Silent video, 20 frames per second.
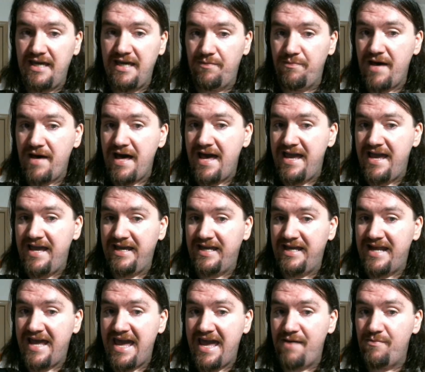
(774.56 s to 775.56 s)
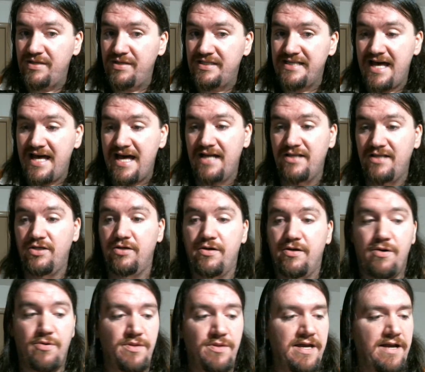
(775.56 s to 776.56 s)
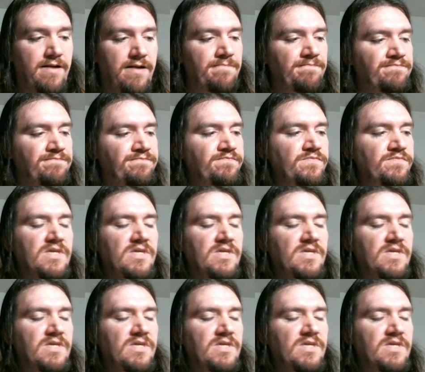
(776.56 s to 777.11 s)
Geek Buying and Amazon, you go there,